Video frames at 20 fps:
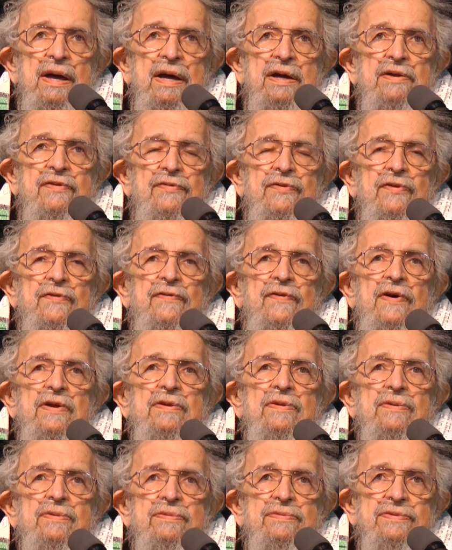And if you
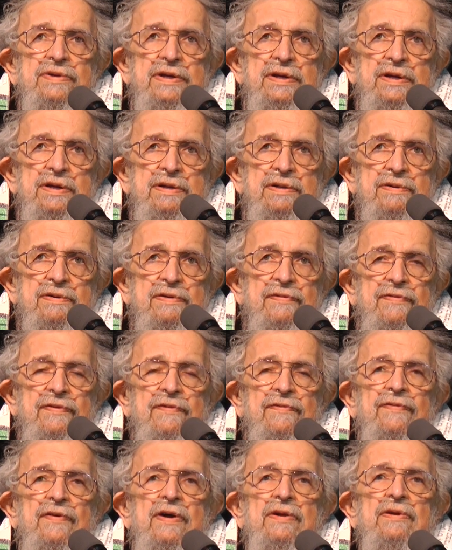follow greed or if
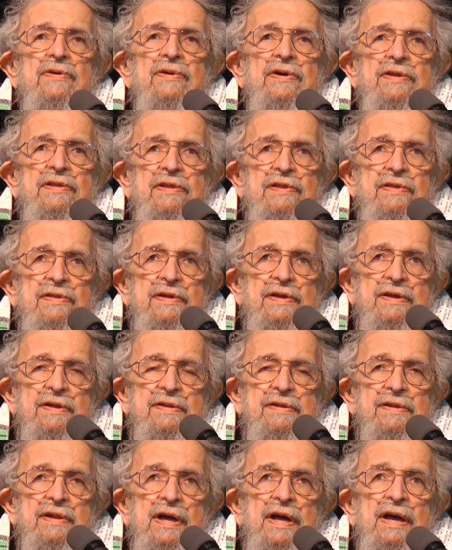you follow other
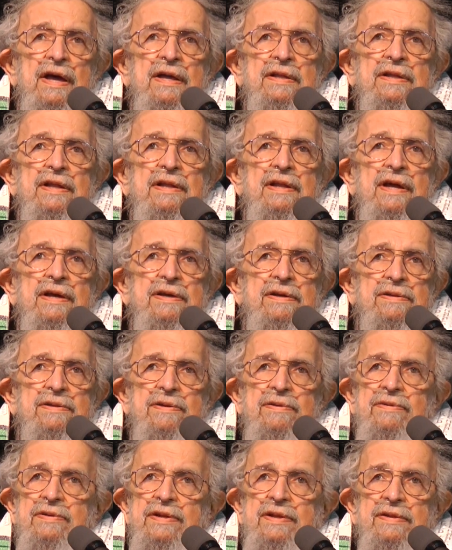things, the
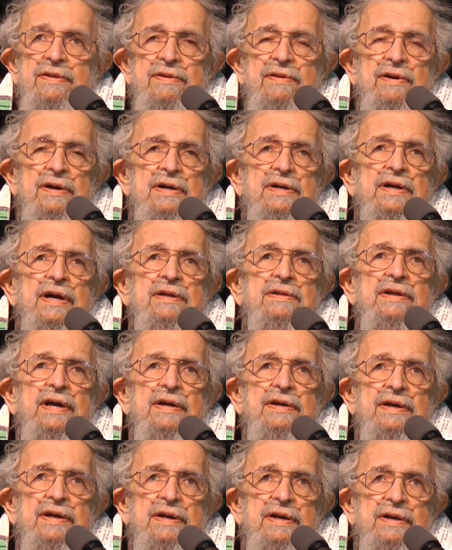likelihood is you are not
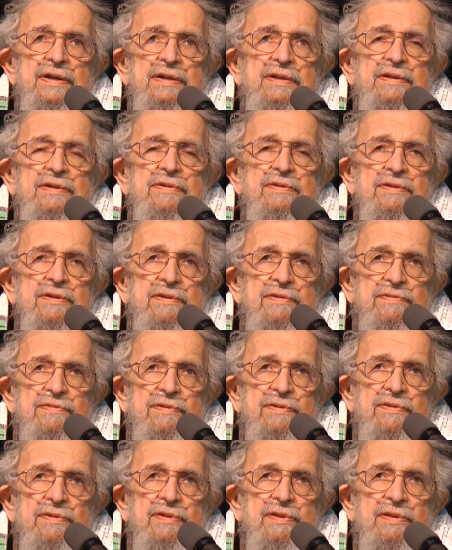going to get to the
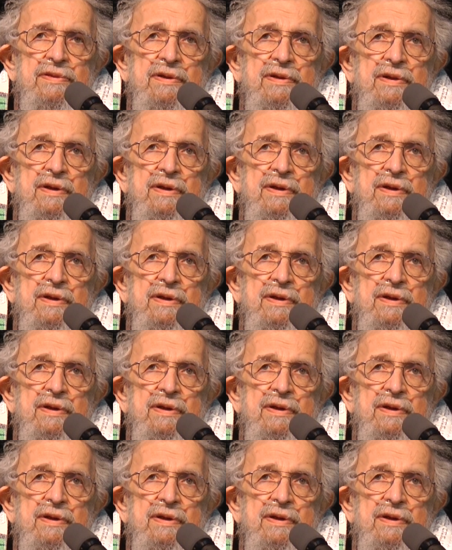truth.